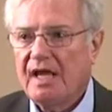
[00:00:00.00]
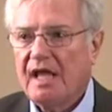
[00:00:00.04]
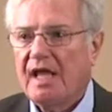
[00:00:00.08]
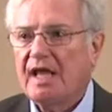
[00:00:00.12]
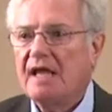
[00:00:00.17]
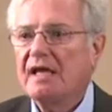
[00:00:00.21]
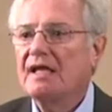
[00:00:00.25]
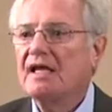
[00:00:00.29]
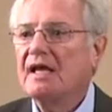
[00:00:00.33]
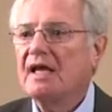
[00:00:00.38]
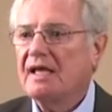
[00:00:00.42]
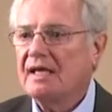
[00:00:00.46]

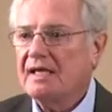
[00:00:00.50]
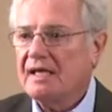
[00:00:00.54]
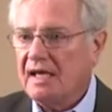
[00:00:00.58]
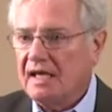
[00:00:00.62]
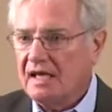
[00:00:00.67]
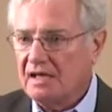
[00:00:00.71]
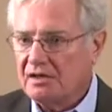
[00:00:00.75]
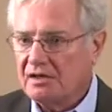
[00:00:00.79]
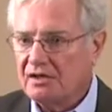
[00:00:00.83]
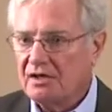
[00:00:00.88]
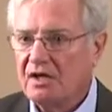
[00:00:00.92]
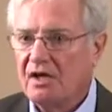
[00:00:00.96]
And
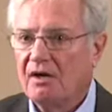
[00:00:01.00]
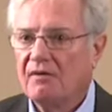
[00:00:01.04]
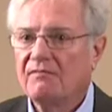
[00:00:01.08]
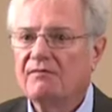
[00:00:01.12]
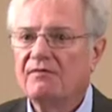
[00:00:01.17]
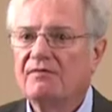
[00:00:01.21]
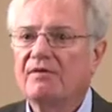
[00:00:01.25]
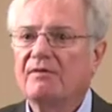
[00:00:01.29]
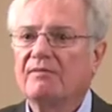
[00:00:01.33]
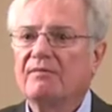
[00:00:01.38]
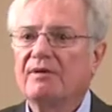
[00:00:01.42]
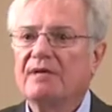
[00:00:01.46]
again,
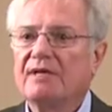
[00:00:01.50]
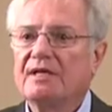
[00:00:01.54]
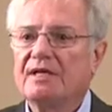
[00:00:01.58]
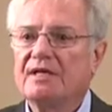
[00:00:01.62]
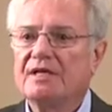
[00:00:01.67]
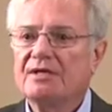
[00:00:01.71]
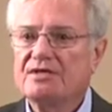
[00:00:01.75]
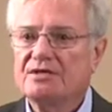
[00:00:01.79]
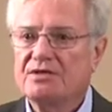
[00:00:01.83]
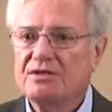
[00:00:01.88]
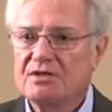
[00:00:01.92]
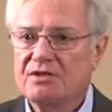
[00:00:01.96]

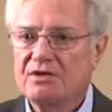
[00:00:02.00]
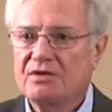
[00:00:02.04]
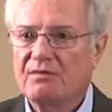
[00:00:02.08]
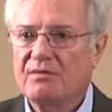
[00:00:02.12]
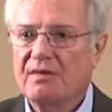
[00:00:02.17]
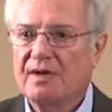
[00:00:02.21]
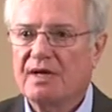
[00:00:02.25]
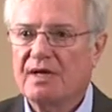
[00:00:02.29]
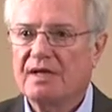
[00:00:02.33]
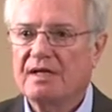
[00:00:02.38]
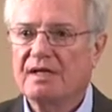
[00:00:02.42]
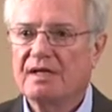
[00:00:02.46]
comfortably
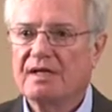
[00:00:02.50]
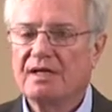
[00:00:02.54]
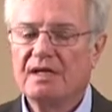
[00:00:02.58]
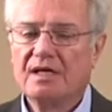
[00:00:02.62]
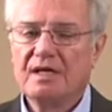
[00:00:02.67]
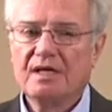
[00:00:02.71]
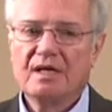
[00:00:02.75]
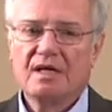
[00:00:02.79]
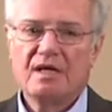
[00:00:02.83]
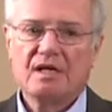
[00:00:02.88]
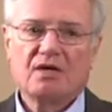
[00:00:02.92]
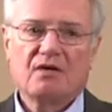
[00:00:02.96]
situated.
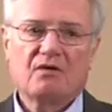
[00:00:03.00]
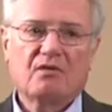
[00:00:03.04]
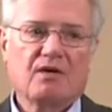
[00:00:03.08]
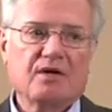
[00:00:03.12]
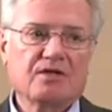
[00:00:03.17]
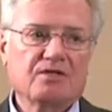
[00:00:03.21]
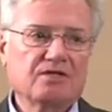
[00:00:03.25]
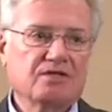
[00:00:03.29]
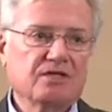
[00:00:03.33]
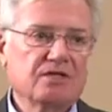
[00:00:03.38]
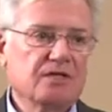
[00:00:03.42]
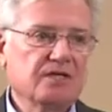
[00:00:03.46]

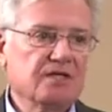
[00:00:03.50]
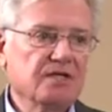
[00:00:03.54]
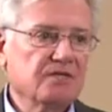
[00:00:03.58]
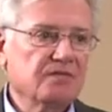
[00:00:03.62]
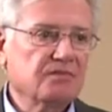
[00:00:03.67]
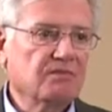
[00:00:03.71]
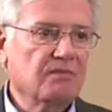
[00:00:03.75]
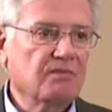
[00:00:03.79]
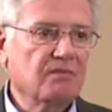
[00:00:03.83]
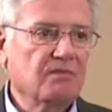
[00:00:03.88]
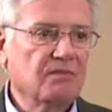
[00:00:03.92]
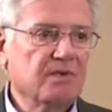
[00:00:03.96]
Question
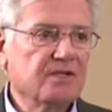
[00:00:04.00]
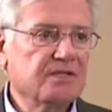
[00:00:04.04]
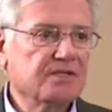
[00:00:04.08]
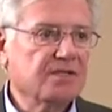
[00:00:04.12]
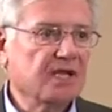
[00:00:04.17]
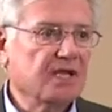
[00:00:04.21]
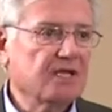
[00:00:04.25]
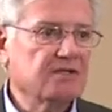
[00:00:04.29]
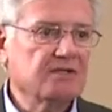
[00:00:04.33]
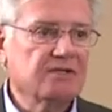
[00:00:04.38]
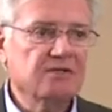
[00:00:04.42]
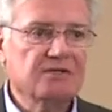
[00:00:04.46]
is, well, what does
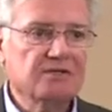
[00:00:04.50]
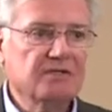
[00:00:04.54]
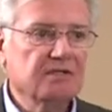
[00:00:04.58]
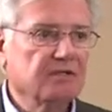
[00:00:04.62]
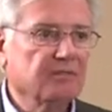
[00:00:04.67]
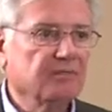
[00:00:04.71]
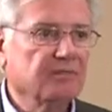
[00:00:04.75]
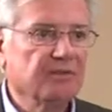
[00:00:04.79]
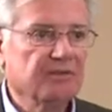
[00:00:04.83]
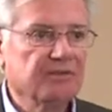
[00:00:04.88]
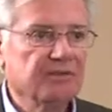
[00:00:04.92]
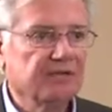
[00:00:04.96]
that do to
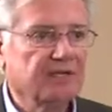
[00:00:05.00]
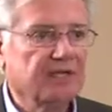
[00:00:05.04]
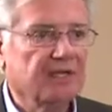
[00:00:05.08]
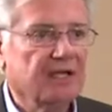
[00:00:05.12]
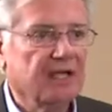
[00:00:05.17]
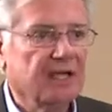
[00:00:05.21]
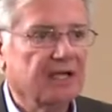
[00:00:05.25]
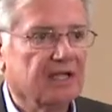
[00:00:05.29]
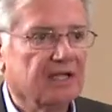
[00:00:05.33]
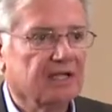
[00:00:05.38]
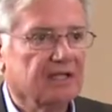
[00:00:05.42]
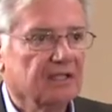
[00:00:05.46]
the birth
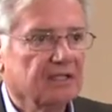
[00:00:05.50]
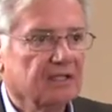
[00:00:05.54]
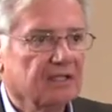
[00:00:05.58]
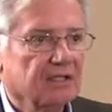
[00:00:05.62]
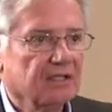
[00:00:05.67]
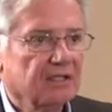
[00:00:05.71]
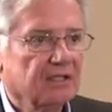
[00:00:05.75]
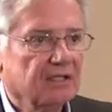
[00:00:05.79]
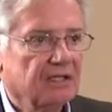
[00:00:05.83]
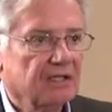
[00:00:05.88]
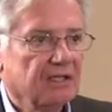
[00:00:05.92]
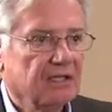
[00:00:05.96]
canal?
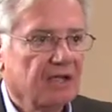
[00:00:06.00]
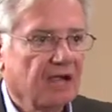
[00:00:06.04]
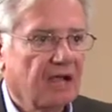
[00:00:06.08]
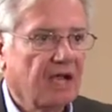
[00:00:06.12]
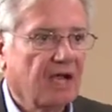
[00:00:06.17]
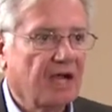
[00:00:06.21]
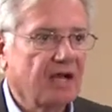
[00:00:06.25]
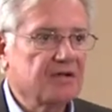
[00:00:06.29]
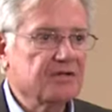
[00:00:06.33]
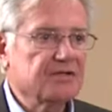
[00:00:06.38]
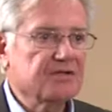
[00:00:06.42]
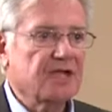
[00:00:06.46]

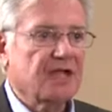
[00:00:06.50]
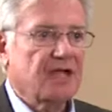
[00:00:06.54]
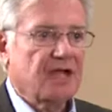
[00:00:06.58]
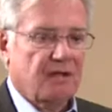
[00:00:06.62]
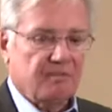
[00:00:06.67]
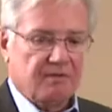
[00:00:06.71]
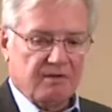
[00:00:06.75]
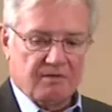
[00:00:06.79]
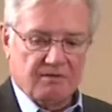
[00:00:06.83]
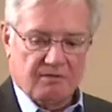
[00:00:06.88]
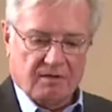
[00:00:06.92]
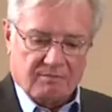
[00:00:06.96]
How does that,
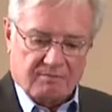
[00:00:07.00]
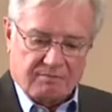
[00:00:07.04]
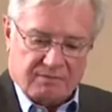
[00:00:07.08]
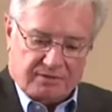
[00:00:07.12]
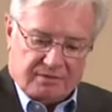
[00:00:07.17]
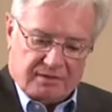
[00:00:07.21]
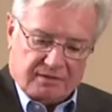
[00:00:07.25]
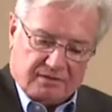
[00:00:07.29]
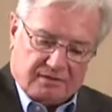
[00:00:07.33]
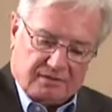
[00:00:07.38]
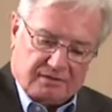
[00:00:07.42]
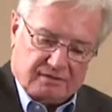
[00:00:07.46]
I mean,
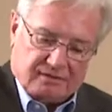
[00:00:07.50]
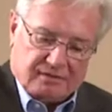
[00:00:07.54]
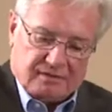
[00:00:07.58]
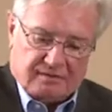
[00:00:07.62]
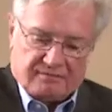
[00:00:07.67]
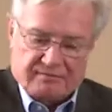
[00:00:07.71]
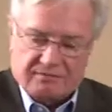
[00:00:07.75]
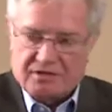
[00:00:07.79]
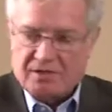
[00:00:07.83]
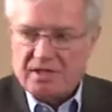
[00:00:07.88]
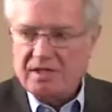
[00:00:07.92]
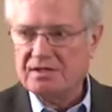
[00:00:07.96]

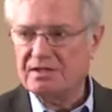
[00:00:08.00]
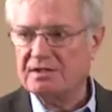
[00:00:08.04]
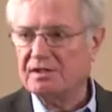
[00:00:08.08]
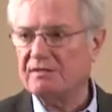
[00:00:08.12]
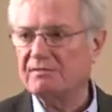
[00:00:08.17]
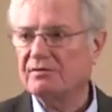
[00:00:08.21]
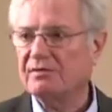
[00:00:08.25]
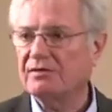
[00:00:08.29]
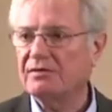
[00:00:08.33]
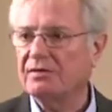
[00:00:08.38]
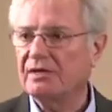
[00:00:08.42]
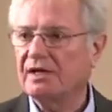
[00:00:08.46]
I'm changing
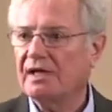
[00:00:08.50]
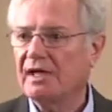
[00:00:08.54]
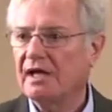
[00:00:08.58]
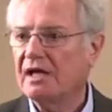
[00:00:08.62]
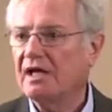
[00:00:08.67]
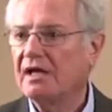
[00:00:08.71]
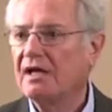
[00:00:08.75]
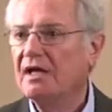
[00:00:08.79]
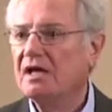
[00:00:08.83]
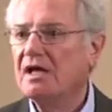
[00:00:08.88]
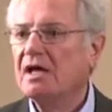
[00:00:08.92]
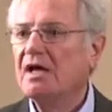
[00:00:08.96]
the birth
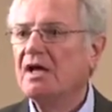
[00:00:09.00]
canal.